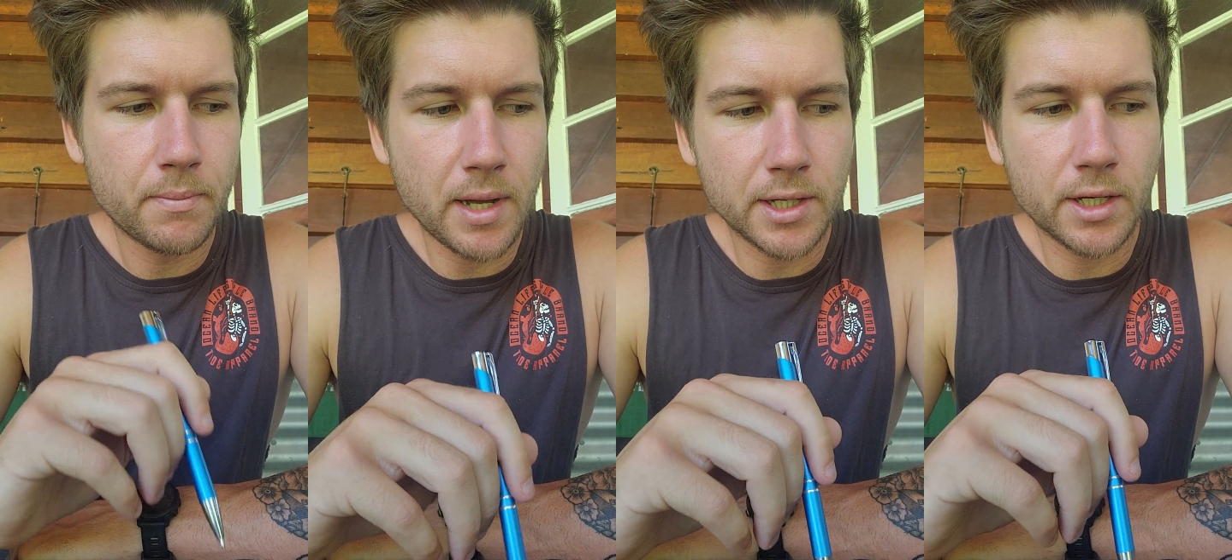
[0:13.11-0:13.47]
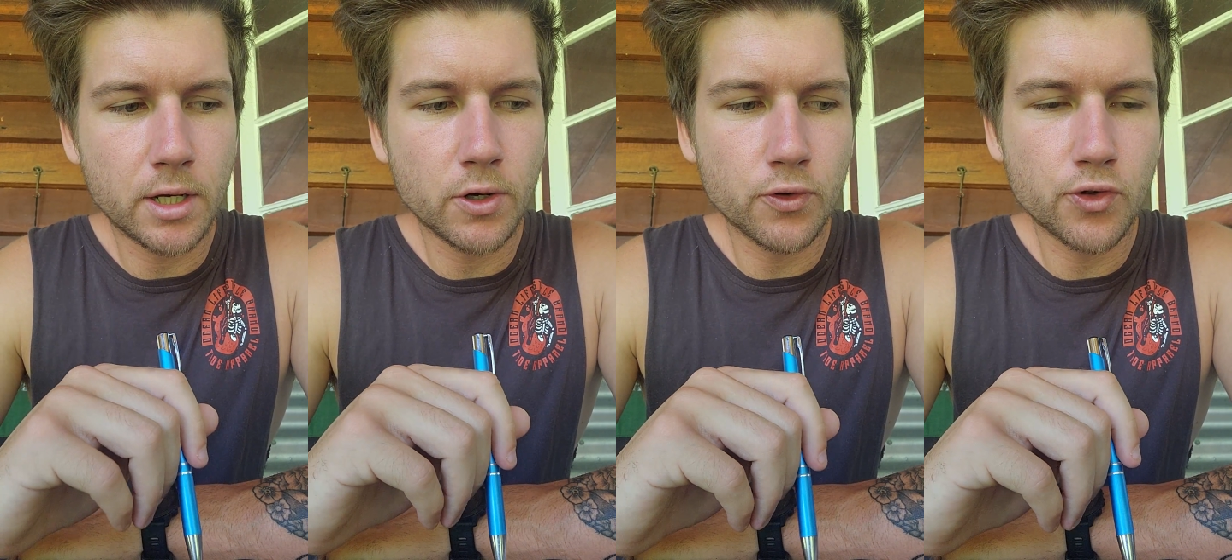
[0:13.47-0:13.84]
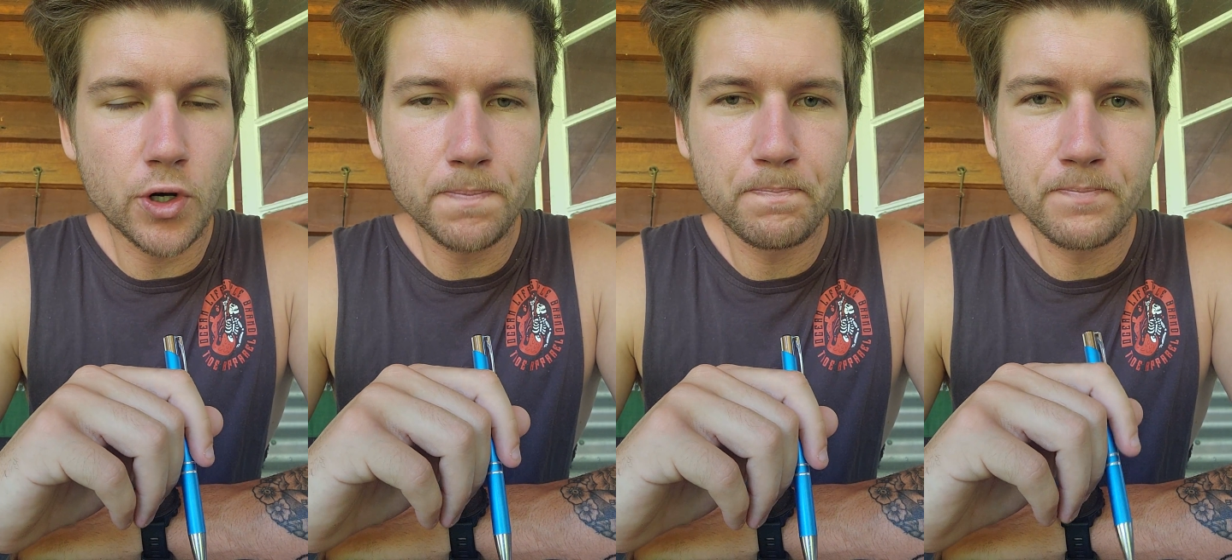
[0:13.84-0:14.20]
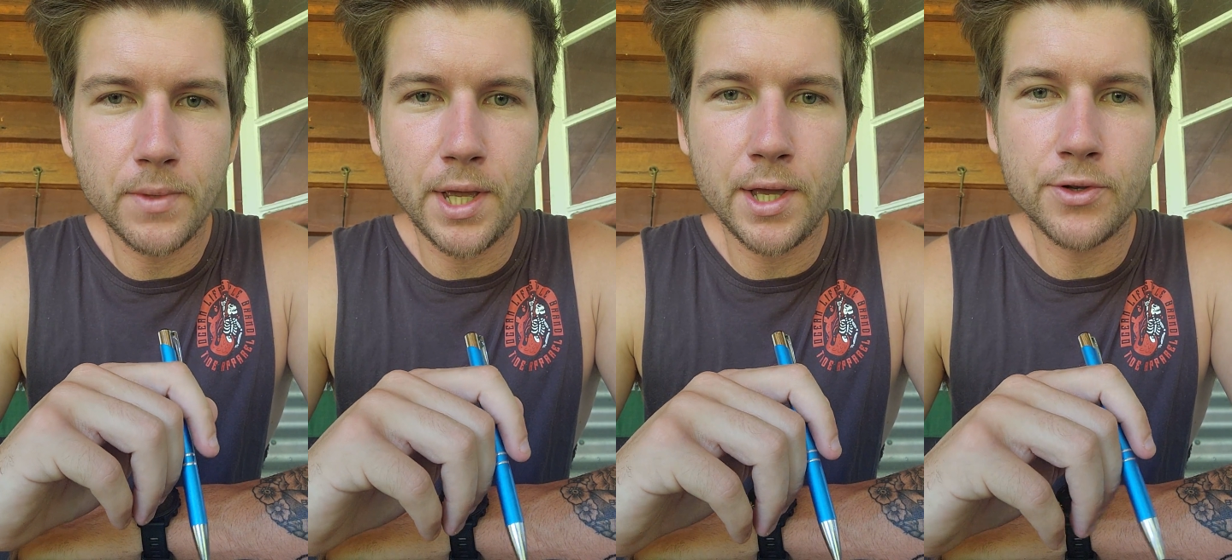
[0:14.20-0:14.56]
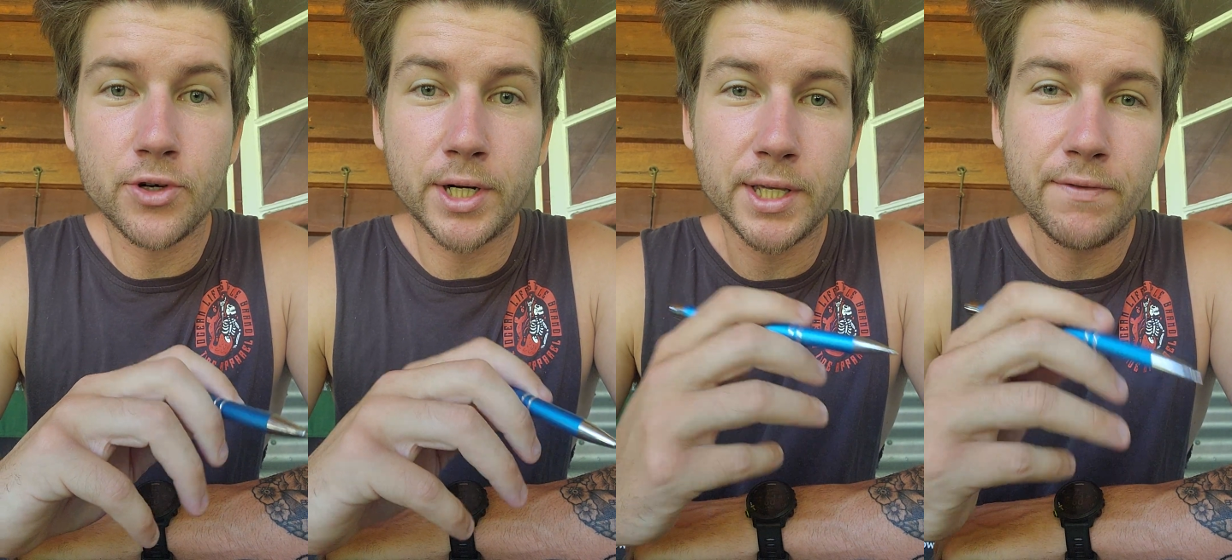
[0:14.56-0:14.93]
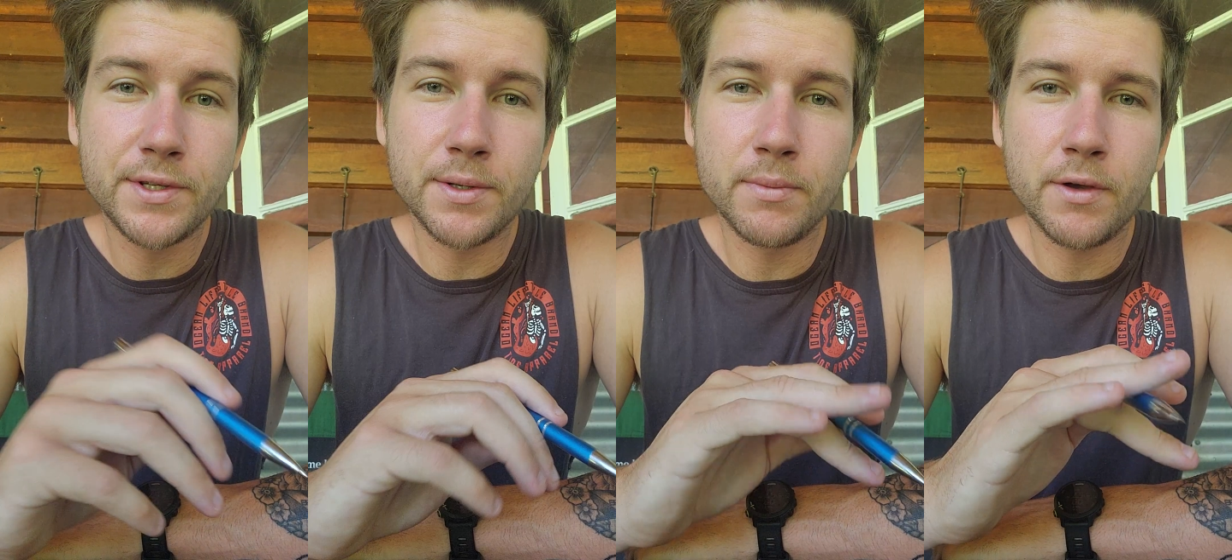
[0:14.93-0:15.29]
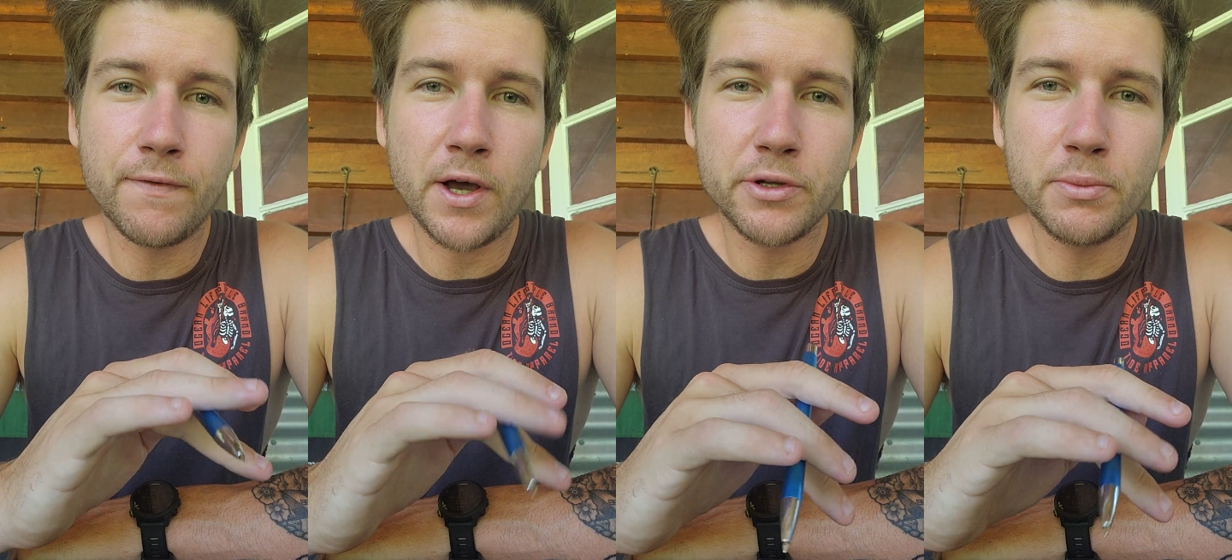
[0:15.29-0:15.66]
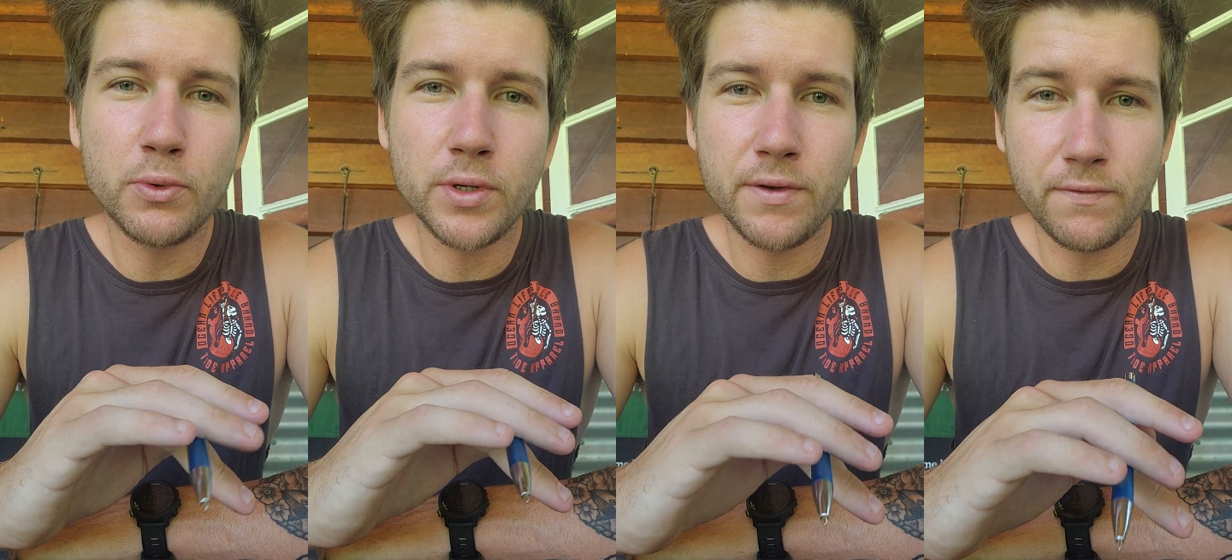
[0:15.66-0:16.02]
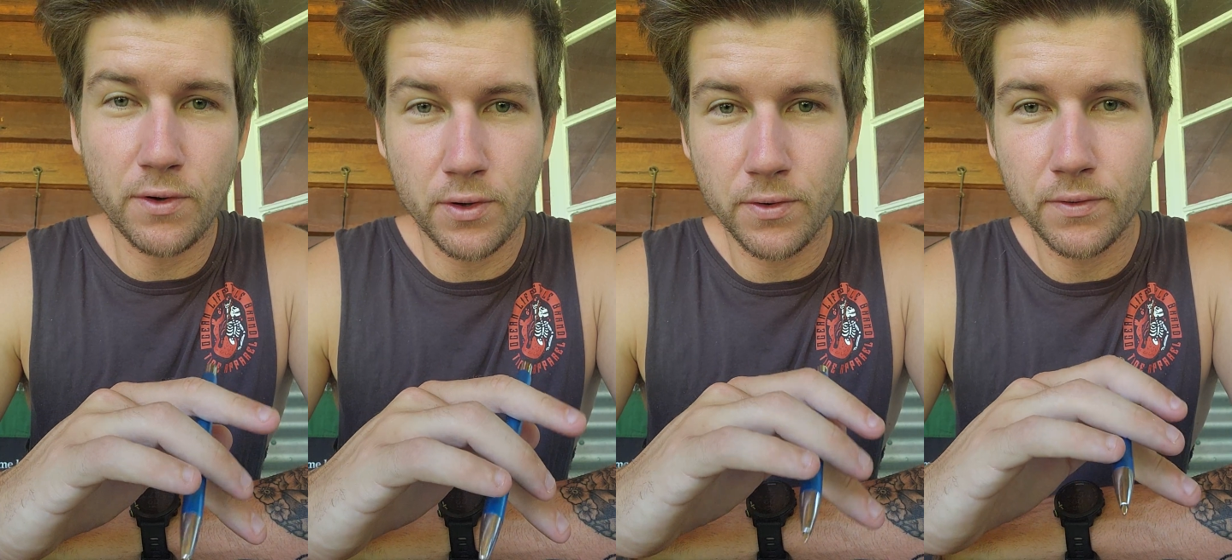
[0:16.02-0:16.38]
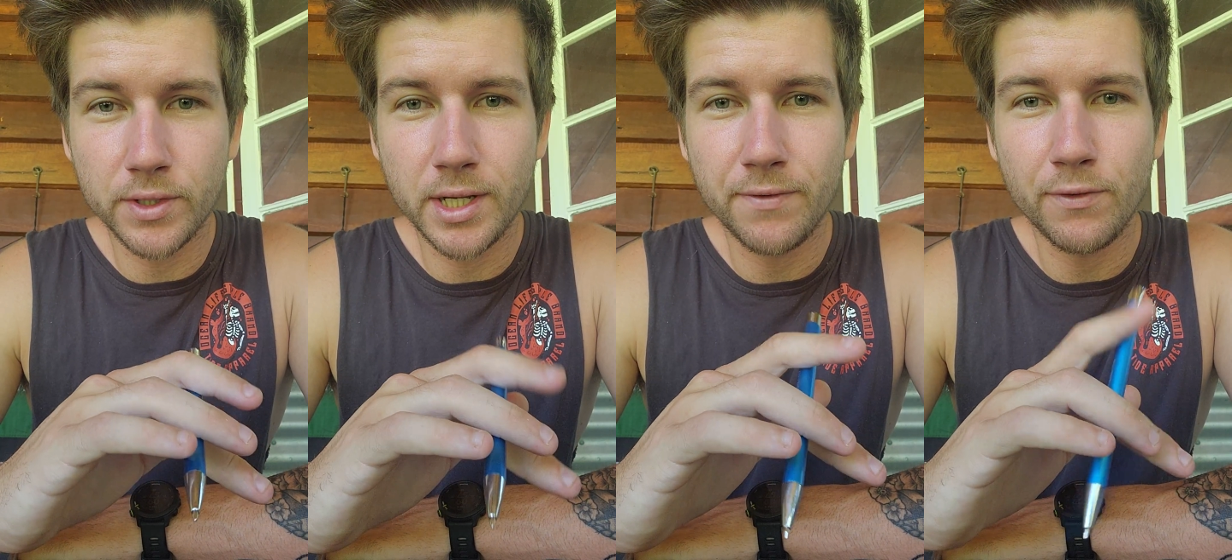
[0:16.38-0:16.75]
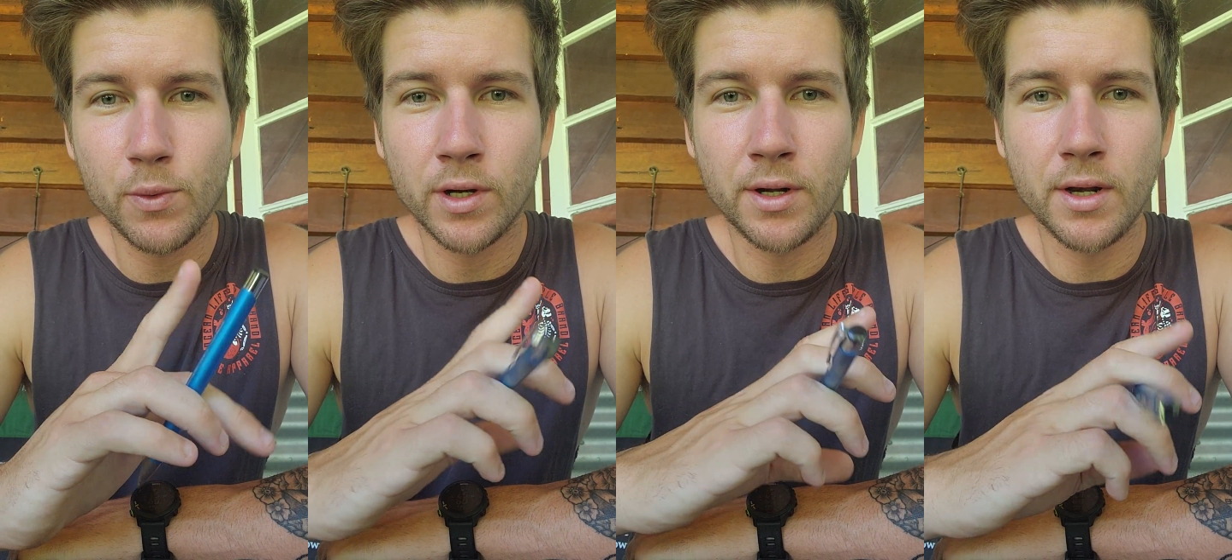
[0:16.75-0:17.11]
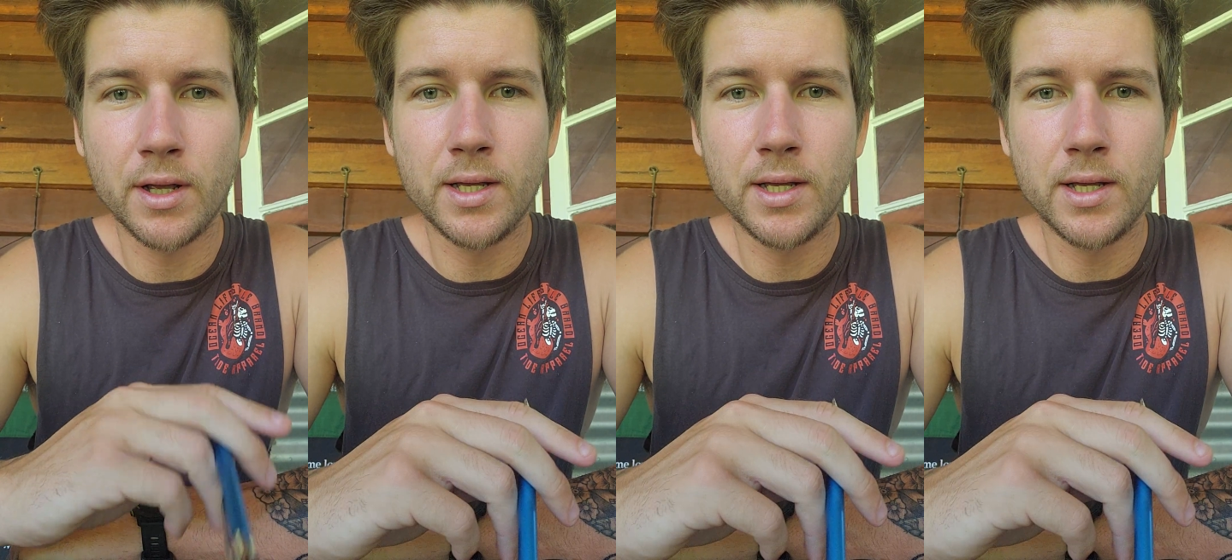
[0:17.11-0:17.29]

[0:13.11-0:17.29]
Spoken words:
backyard ultra and try to give some valuable info to everyone